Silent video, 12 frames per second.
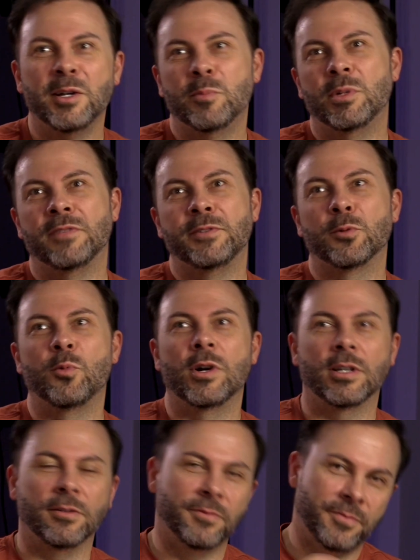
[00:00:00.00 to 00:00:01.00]
But if you're one
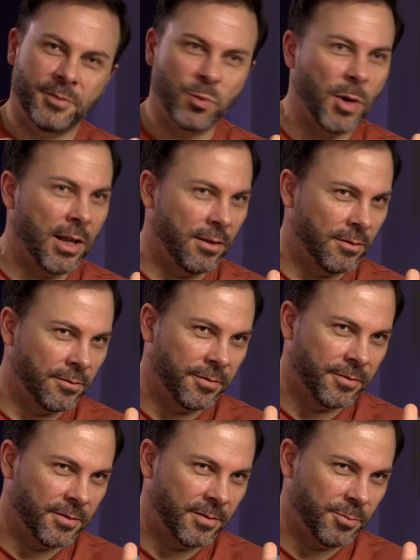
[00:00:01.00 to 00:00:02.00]
of
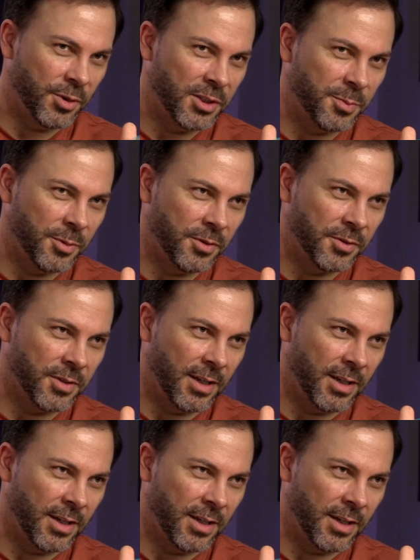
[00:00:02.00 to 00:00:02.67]
12 principals